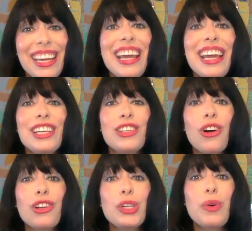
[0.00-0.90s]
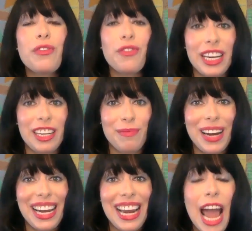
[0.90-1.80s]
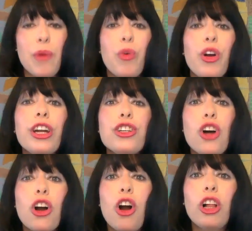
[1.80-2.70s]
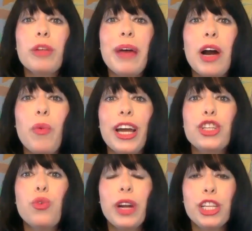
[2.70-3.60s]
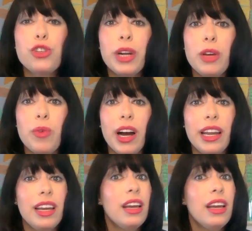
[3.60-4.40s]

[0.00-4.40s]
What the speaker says: He's also a friend of mine, and we're going to talk all about why 2021,